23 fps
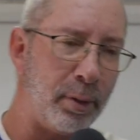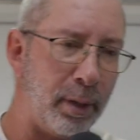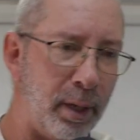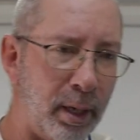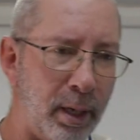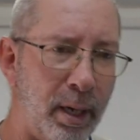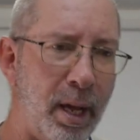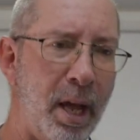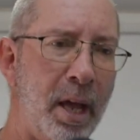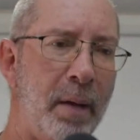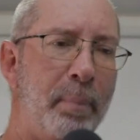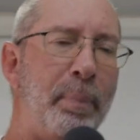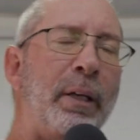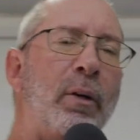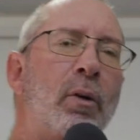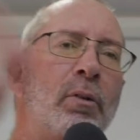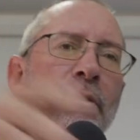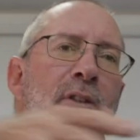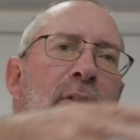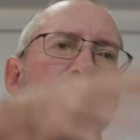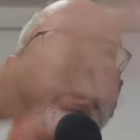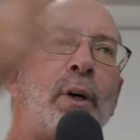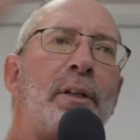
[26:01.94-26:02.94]
to her,
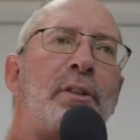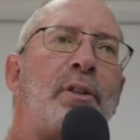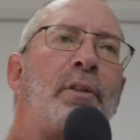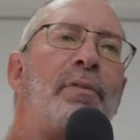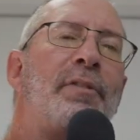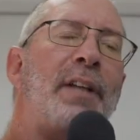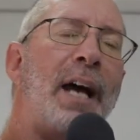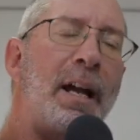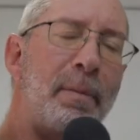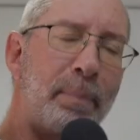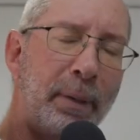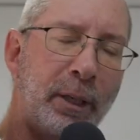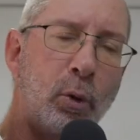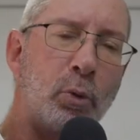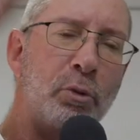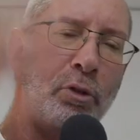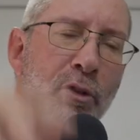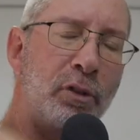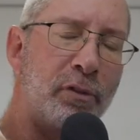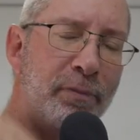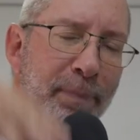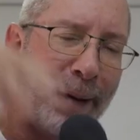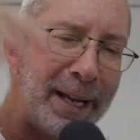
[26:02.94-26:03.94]
because of what you've done,
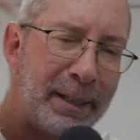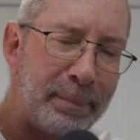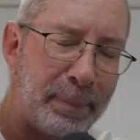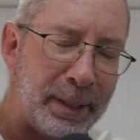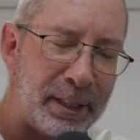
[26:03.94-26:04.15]
because you've made